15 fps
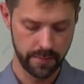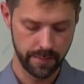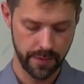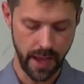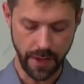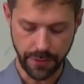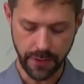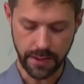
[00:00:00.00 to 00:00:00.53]

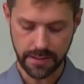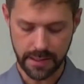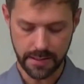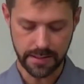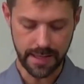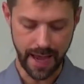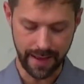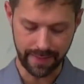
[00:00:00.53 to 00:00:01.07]
Ethics is
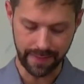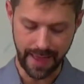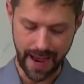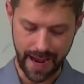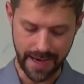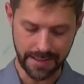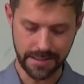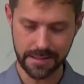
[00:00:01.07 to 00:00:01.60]
that
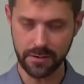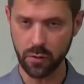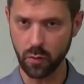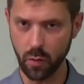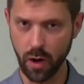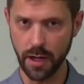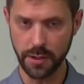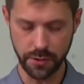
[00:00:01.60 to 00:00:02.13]
last
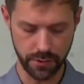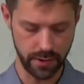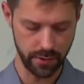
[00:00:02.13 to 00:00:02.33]
quadrant